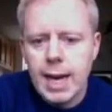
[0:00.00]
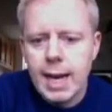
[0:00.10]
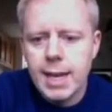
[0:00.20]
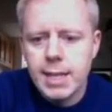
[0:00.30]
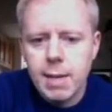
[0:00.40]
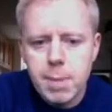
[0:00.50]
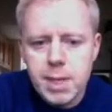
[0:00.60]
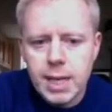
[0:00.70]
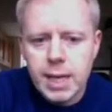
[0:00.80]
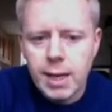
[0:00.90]
and in
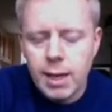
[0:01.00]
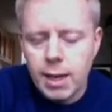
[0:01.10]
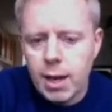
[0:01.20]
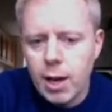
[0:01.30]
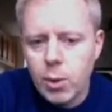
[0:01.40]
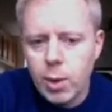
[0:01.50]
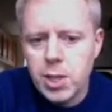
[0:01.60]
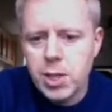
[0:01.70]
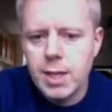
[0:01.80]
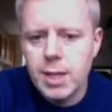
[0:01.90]
particular a
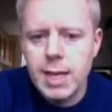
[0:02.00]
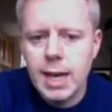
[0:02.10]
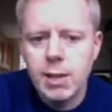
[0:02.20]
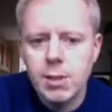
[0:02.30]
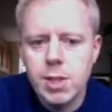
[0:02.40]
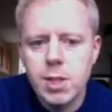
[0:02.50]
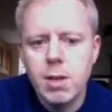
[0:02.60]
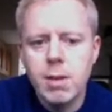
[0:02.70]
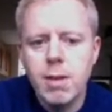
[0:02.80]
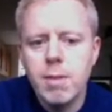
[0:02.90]
question that tackles
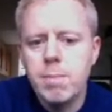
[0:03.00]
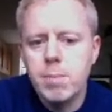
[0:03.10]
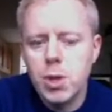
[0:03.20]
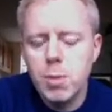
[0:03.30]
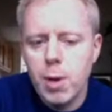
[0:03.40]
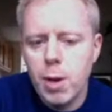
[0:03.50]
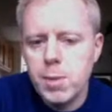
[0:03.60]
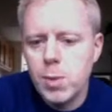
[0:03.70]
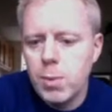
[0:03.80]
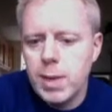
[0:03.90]
the two
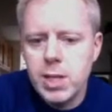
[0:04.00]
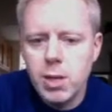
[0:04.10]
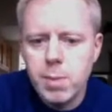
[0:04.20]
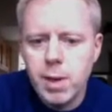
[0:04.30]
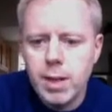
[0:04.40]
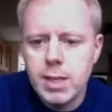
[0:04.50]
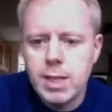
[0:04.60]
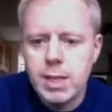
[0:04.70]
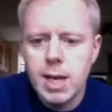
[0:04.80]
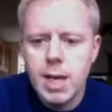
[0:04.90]
poems, When We Two
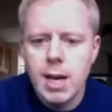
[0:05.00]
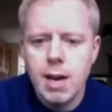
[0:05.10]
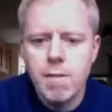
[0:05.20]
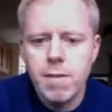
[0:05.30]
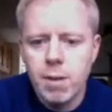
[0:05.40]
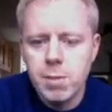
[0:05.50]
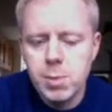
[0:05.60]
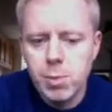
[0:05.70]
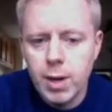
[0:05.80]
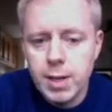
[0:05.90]
Parted and
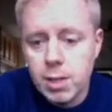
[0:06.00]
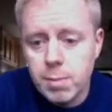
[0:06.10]
Farmer's Bride.